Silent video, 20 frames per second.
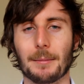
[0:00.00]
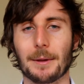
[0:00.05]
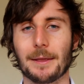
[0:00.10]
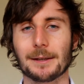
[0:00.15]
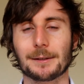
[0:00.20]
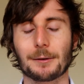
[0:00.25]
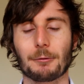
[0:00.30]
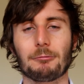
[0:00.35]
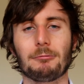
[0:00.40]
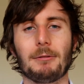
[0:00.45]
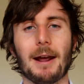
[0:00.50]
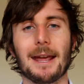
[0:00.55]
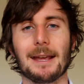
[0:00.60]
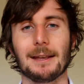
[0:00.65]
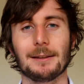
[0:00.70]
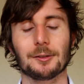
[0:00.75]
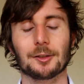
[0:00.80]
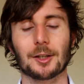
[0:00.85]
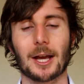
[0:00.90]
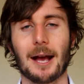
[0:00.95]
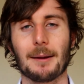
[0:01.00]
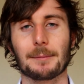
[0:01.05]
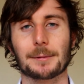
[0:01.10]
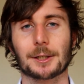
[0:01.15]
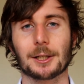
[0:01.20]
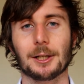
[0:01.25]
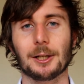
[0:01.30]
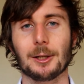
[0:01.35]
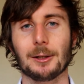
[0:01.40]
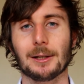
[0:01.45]
but there's a range,
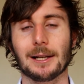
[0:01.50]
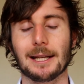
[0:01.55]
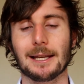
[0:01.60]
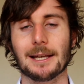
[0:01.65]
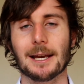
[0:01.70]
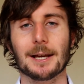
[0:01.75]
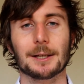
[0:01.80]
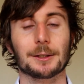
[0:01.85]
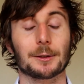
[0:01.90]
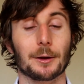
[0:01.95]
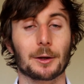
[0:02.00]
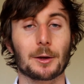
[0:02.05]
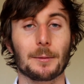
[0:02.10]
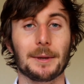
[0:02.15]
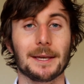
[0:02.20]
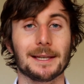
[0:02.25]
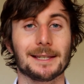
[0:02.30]
absolutely. So it could be